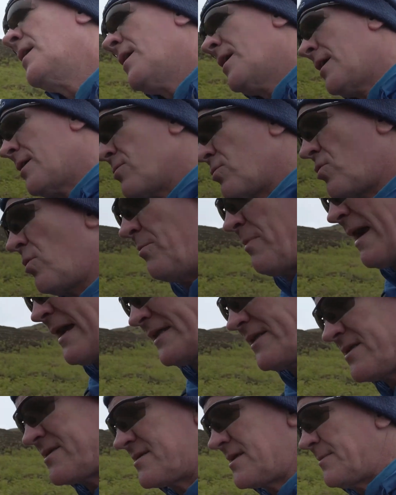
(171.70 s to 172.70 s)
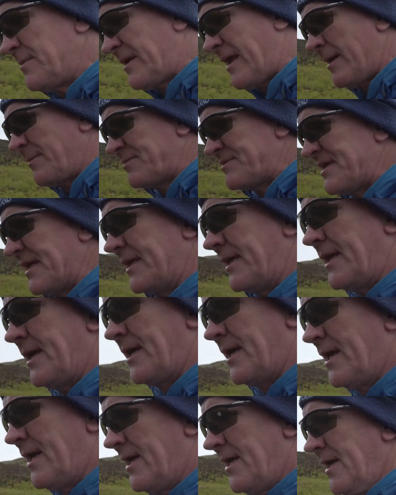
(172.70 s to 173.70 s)
and then we'll come back to the same campsite.
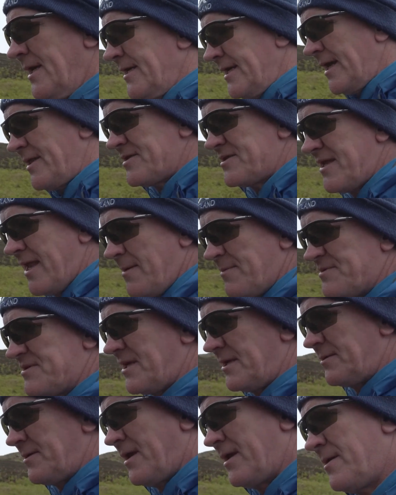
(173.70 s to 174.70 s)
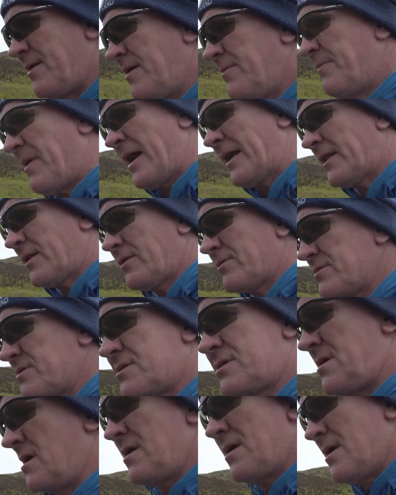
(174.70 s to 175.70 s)
Yeah, this campsite back there
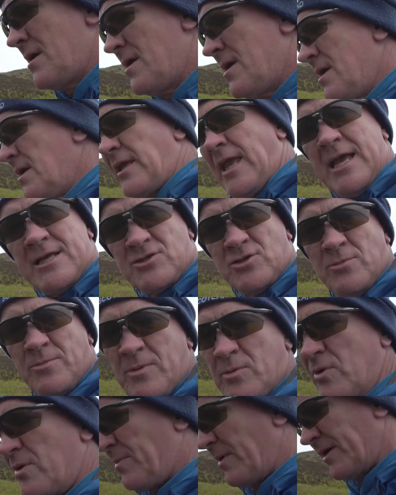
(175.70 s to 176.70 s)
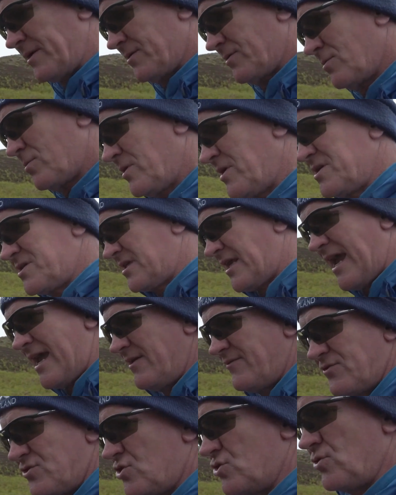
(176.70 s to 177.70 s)
is, yeah, it's going to be way better than the one at
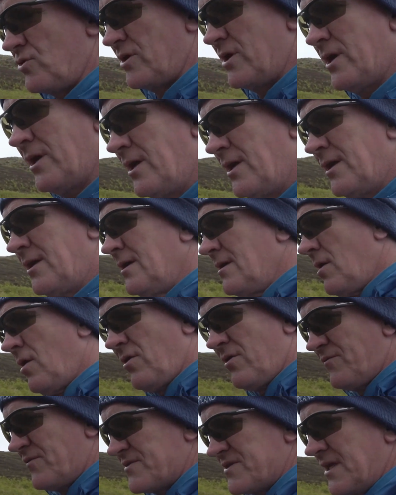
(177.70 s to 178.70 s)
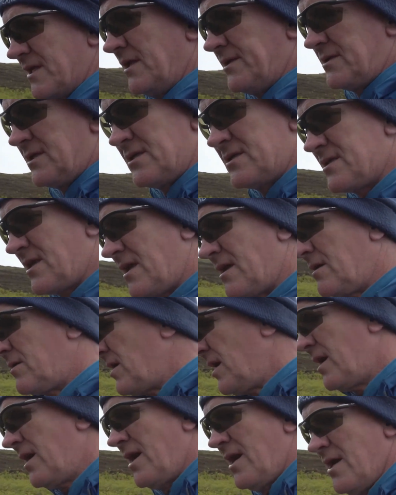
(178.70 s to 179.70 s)
Skye for sure. All the facilities
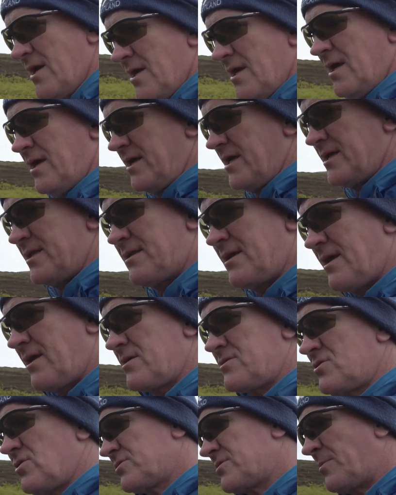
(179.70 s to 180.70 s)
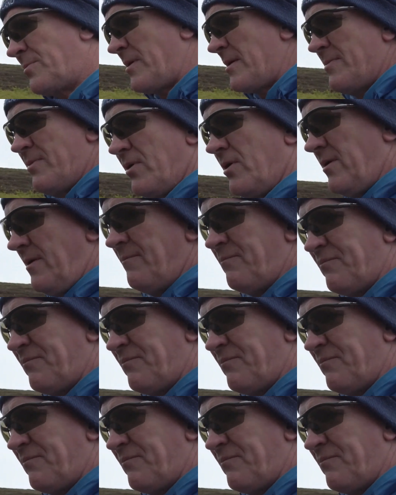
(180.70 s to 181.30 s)
there, and uh, there's lots of people,